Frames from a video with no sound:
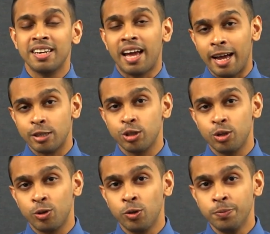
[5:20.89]
As you
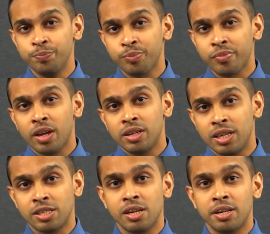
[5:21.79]
know,
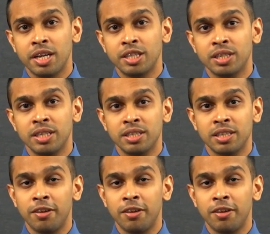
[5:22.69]
Nessel reagent,